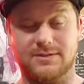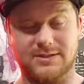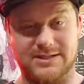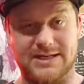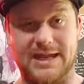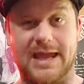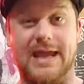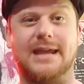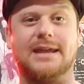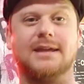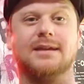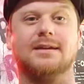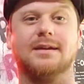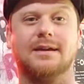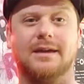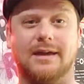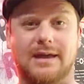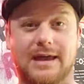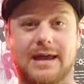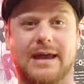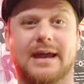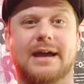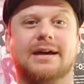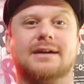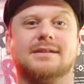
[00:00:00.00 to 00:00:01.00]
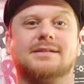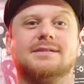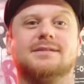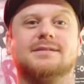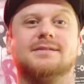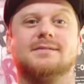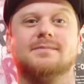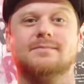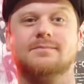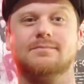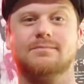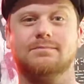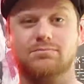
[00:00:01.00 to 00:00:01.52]
dank ass
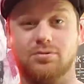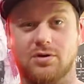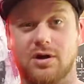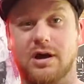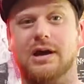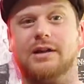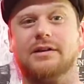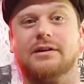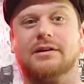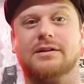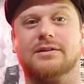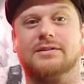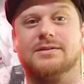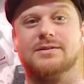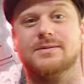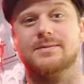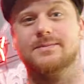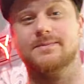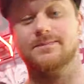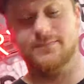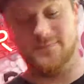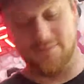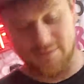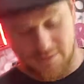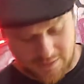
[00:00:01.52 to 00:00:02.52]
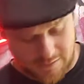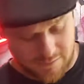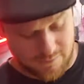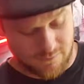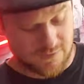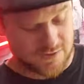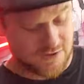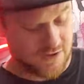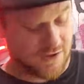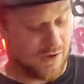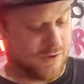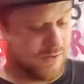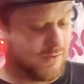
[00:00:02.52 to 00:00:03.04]
products. And
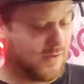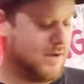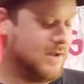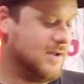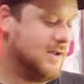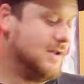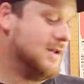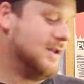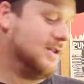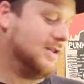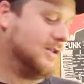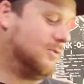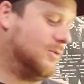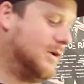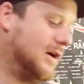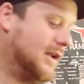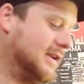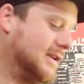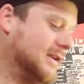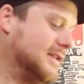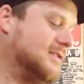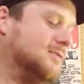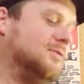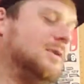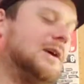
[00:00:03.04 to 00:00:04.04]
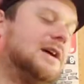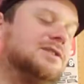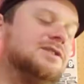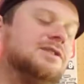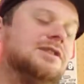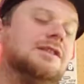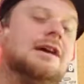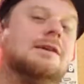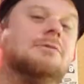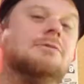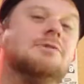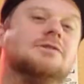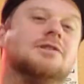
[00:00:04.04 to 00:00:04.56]
so, the one in question
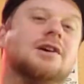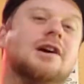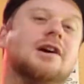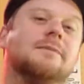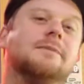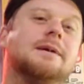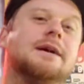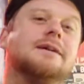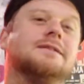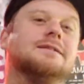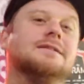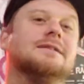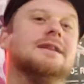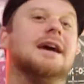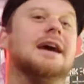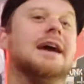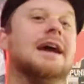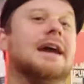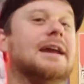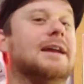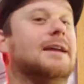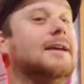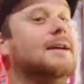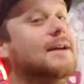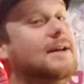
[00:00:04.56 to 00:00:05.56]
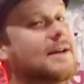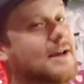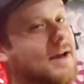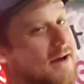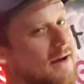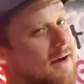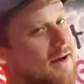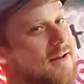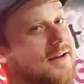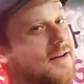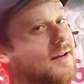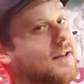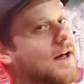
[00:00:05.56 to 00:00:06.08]
that we're talking about today,
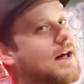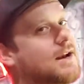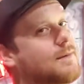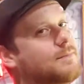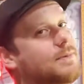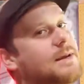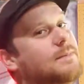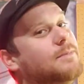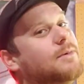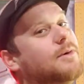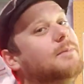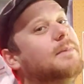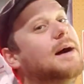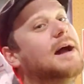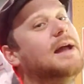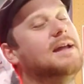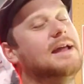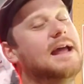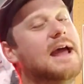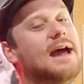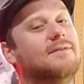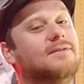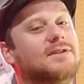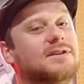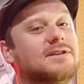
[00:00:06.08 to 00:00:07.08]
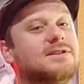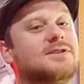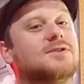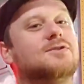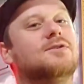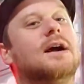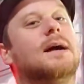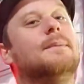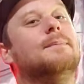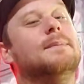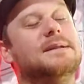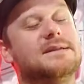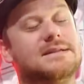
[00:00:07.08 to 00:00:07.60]
uh, a lot of people might have a
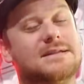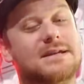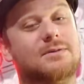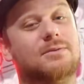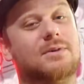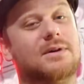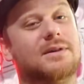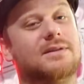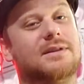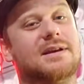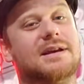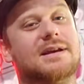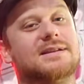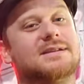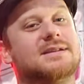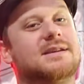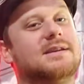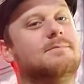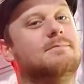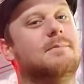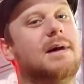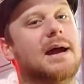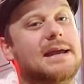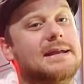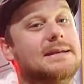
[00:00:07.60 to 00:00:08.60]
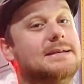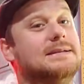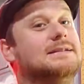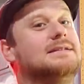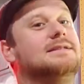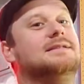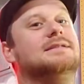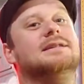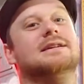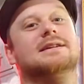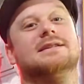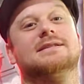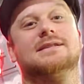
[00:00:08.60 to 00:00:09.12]
discrepancy with this and might
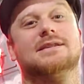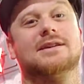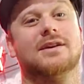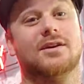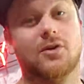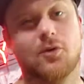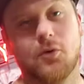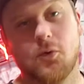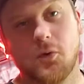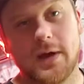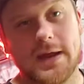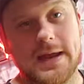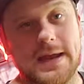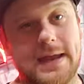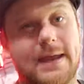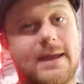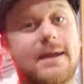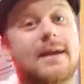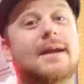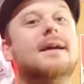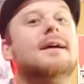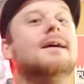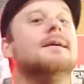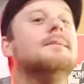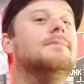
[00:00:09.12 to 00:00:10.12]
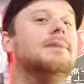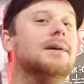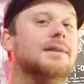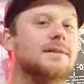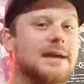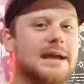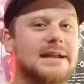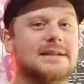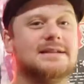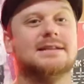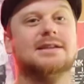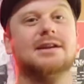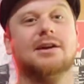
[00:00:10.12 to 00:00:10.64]
disagree, but
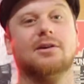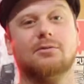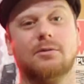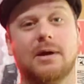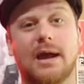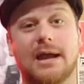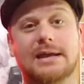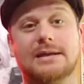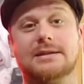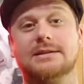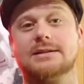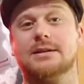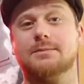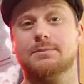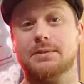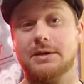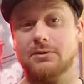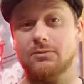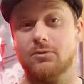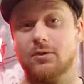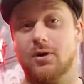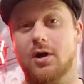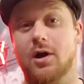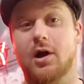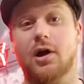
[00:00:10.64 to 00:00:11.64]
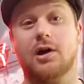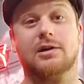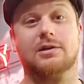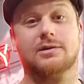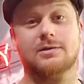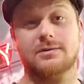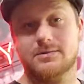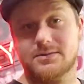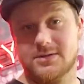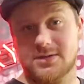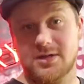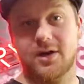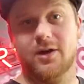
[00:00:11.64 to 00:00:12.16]
that's their right to be wrong.
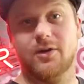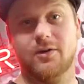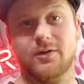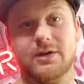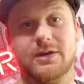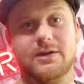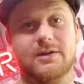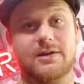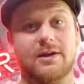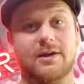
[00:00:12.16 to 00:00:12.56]
So, you